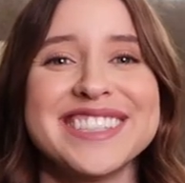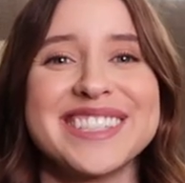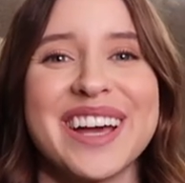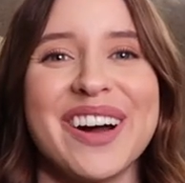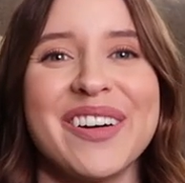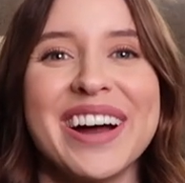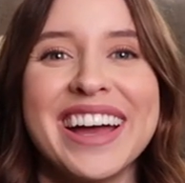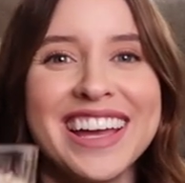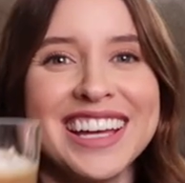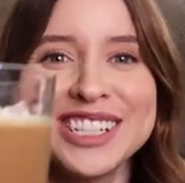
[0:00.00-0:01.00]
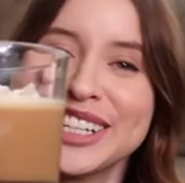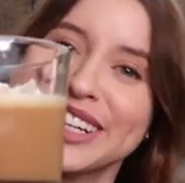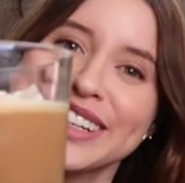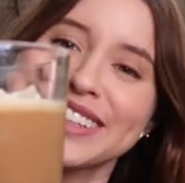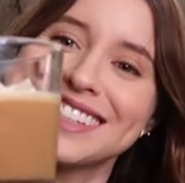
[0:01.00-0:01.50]
So
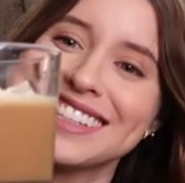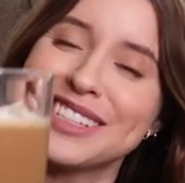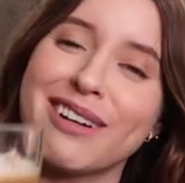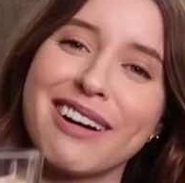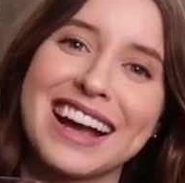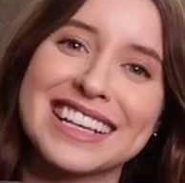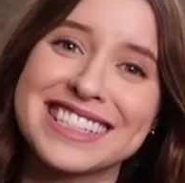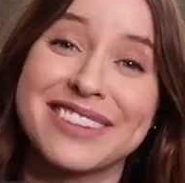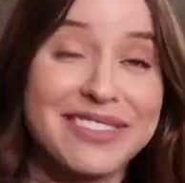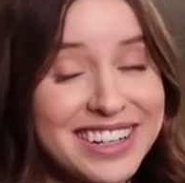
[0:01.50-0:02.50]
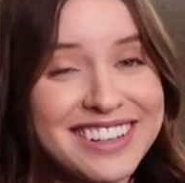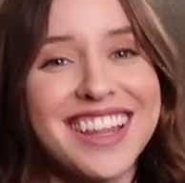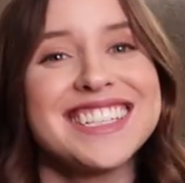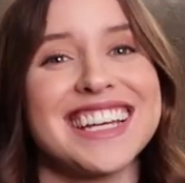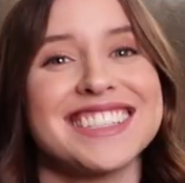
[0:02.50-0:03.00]
cheers to our iced vanilla
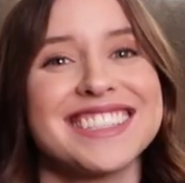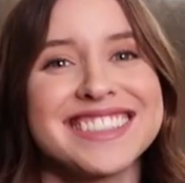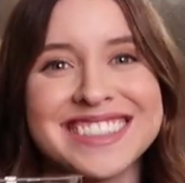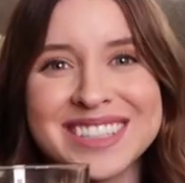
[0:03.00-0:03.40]
lattes.